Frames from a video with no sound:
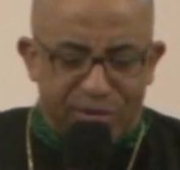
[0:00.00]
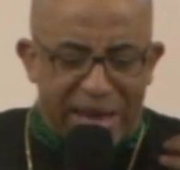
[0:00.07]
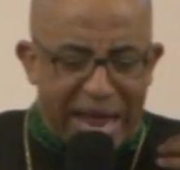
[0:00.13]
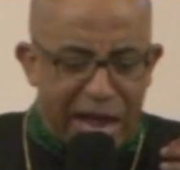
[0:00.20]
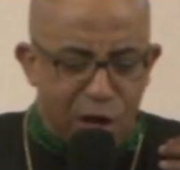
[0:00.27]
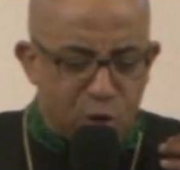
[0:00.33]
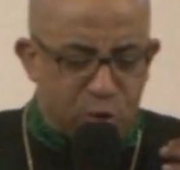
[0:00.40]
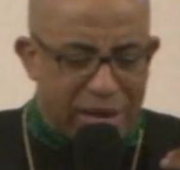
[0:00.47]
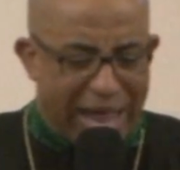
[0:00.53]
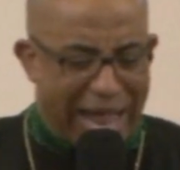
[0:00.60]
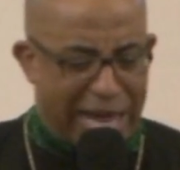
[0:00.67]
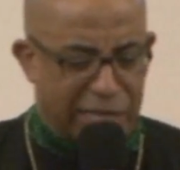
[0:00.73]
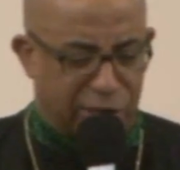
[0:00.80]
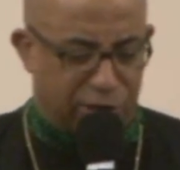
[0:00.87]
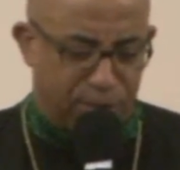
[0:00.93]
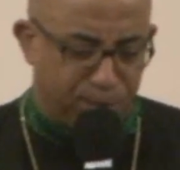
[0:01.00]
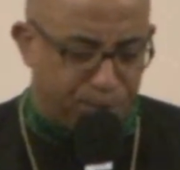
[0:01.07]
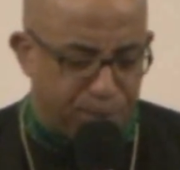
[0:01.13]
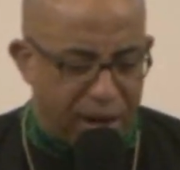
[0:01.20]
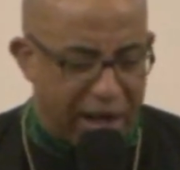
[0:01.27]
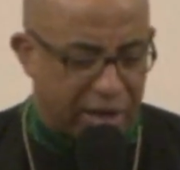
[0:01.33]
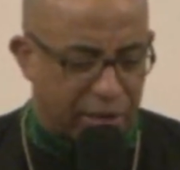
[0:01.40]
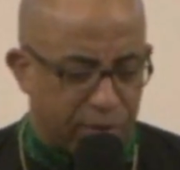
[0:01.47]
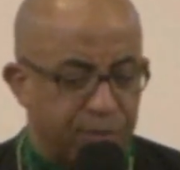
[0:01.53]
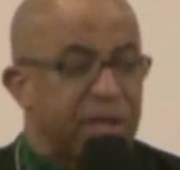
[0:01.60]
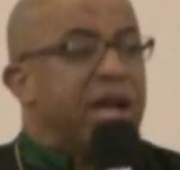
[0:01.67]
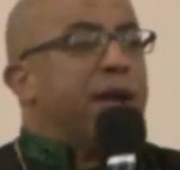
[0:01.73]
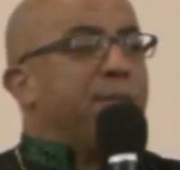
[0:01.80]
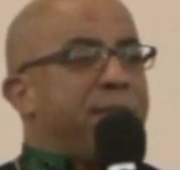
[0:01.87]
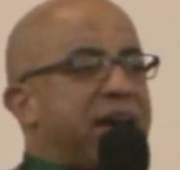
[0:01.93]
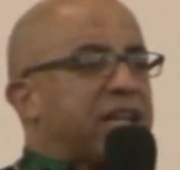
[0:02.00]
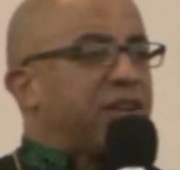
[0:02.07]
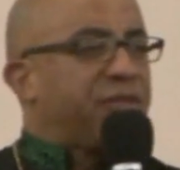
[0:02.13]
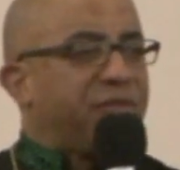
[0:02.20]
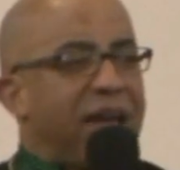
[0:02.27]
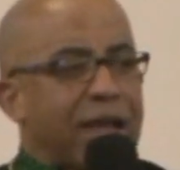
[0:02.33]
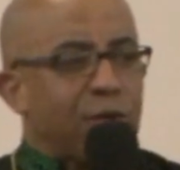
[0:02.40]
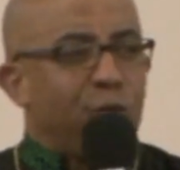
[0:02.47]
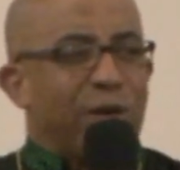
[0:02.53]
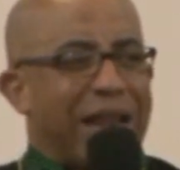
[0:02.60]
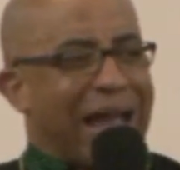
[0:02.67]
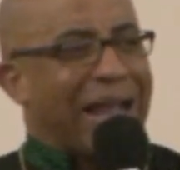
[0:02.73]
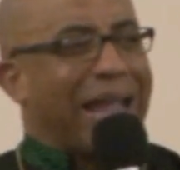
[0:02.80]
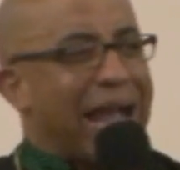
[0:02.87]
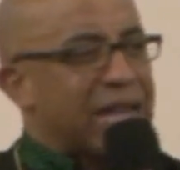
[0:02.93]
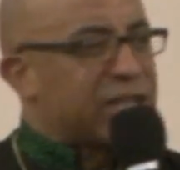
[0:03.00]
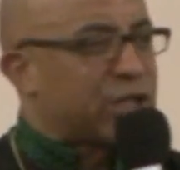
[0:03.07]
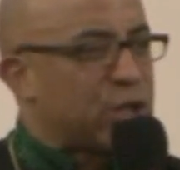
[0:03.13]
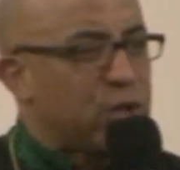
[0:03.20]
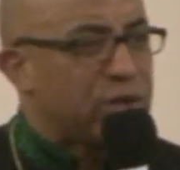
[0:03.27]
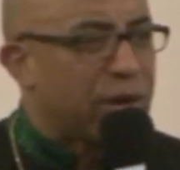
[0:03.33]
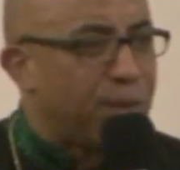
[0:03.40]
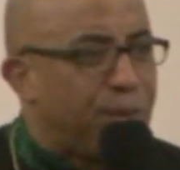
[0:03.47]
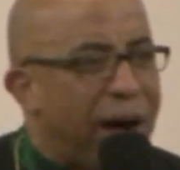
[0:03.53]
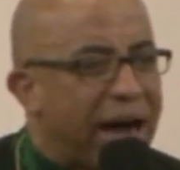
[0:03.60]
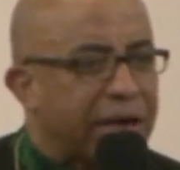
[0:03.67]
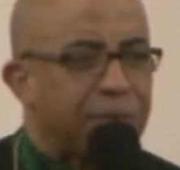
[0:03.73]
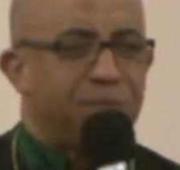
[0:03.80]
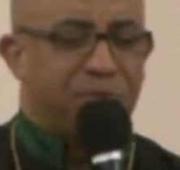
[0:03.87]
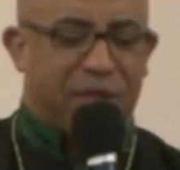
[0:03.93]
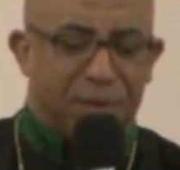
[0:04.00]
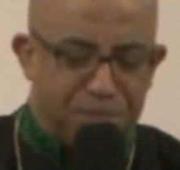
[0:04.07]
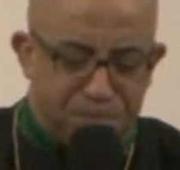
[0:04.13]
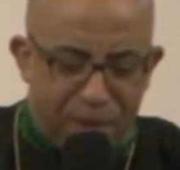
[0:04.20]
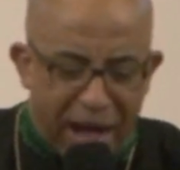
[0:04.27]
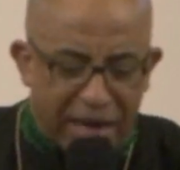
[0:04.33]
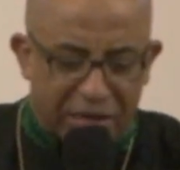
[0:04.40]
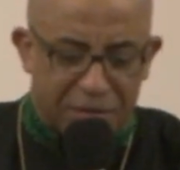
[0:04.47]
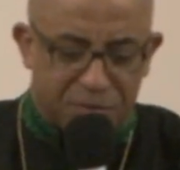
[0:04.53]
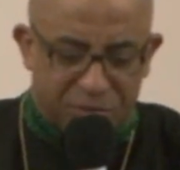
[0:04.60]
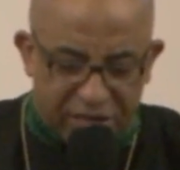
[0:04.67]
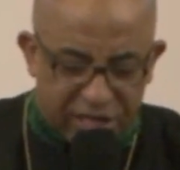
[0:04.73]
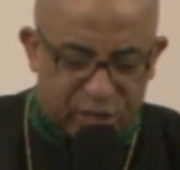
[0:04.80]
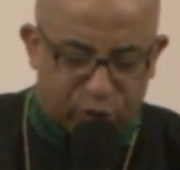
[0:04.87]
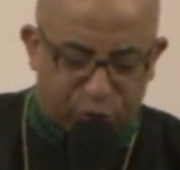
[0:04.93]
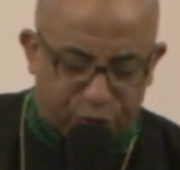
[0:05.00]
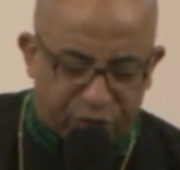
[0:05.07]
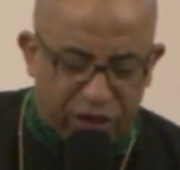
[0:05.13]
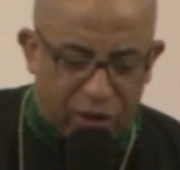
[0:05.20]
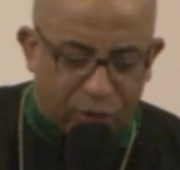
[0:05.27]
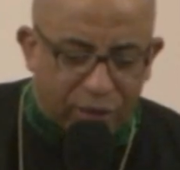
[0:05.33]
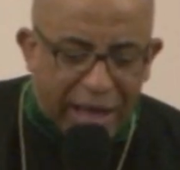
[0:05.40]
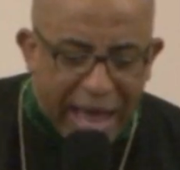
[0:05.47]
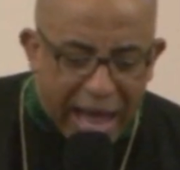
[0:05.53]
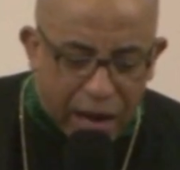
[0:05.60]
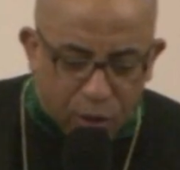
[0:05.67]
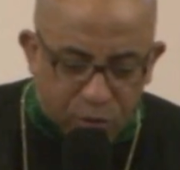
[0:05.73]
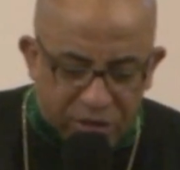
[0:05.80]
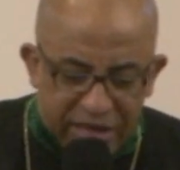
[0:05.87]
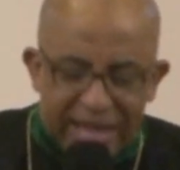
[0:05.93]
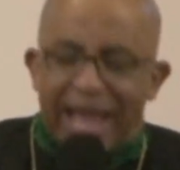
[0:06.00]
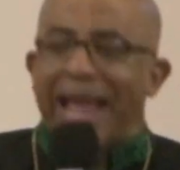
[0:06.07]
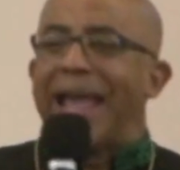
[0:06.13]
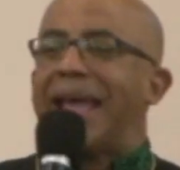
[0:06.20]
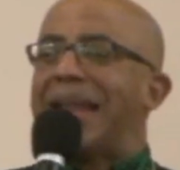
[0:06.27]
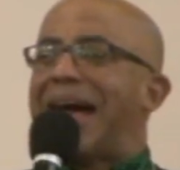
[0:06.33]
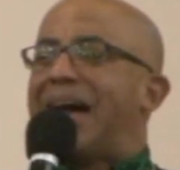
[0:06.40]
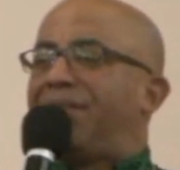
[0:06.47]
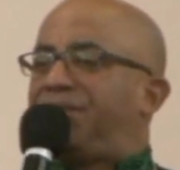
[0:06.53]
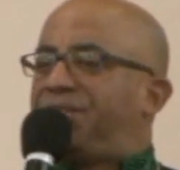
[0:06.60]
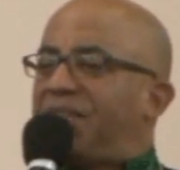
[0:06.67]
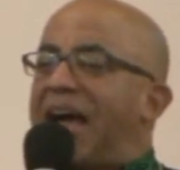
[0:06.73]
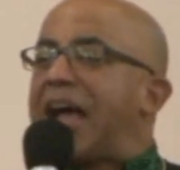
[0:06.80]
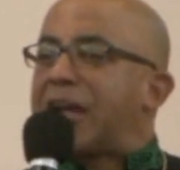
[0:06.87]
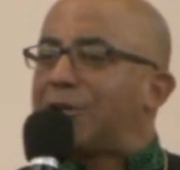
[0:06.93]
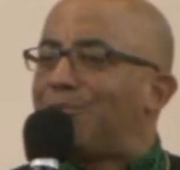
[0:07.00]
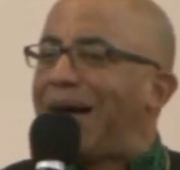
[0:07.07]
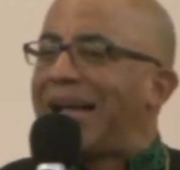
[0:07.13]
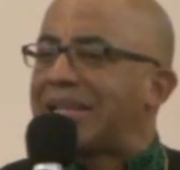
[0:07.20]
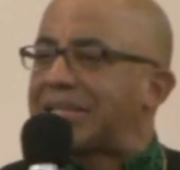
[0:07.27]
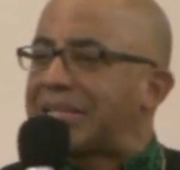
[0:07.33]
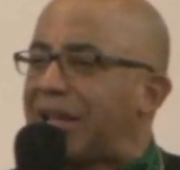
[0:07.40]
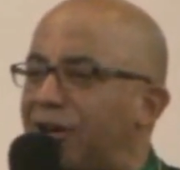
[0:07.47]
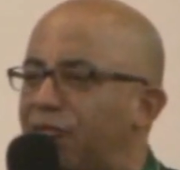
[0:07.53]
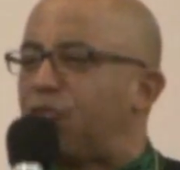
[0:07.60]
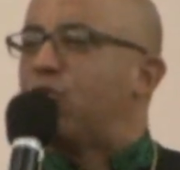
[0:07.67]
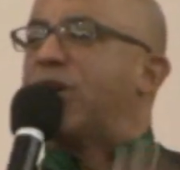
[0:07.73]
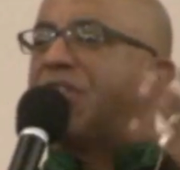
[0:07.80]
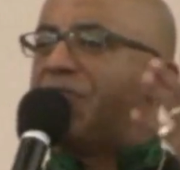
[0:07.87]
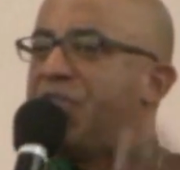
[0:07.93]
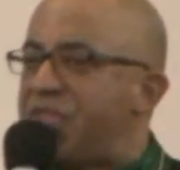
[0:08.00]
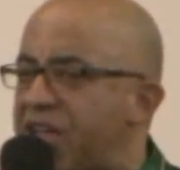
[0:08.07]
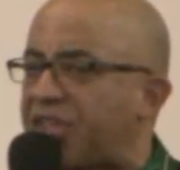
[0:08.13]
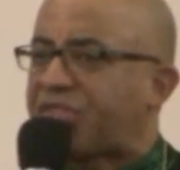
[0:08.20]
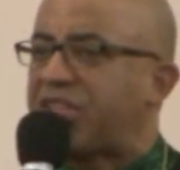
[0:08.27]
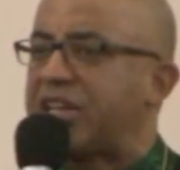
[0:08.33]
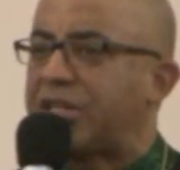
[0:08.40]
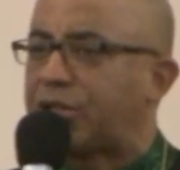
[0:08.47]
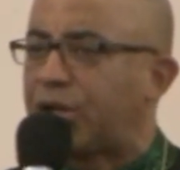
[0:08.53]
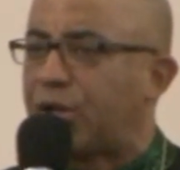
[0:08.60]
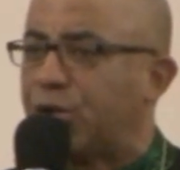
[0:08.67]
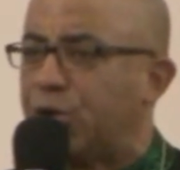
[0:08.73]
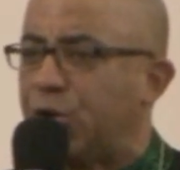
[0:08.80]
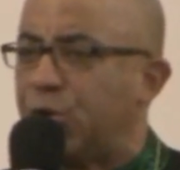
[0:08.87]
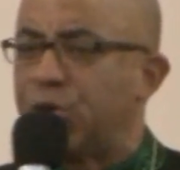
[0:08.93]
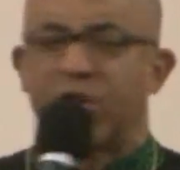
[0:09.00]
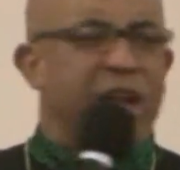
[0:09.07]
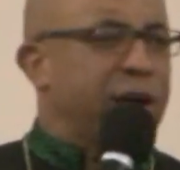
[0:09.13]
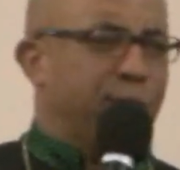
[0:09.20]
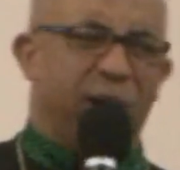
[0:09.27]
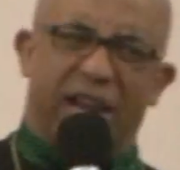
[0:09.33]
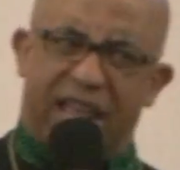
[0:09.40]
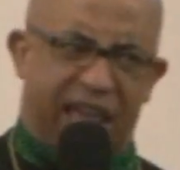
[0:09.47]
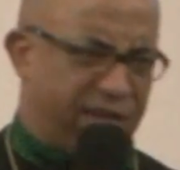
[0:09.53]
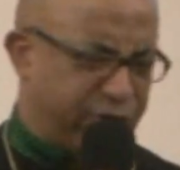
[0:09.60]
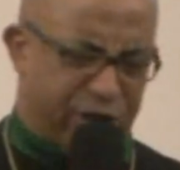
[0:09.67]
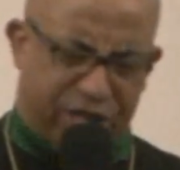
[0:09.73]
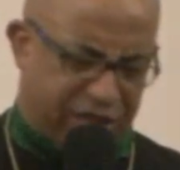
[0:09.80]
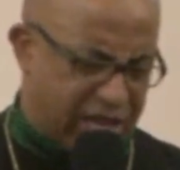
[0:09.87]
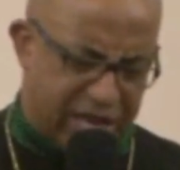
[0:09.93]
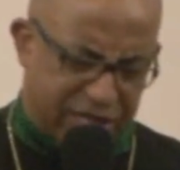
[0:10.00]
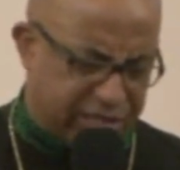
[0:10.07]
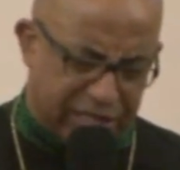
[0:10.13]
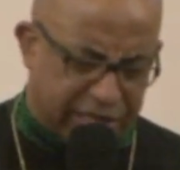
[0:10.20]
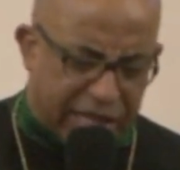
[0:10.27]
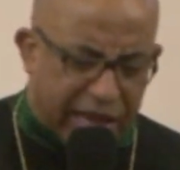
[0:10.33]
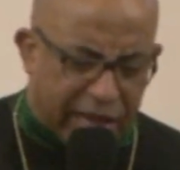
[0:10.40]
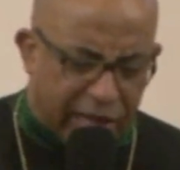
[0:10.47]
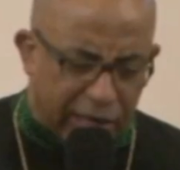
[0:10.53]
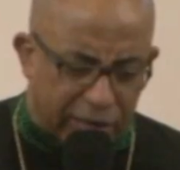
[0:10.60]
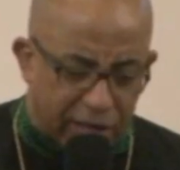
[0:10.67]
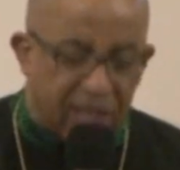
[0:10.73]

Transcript: down at the bottom. Matter of fact, when I got to the bottom, the bottom just fell out, and I find myself with nothing to lose but everything to gain.